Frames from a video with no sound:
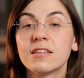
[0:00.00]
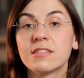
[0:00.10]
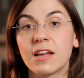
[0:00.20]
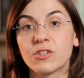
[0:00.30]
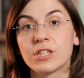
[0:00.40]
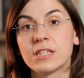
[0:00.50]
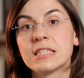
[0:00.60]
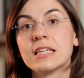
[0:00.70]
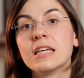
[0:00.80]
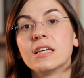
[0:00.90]
such
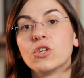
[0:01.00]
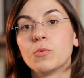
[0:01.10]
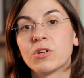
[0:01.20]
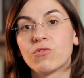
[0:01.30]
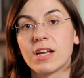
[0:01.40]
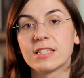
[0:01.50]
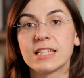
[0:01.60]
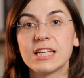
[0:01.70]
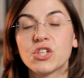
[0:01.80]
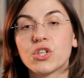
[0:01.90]
as human
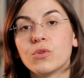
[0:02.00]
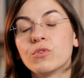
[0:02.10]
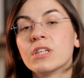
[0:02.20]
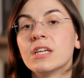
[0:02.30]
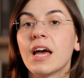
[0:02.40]
rights issues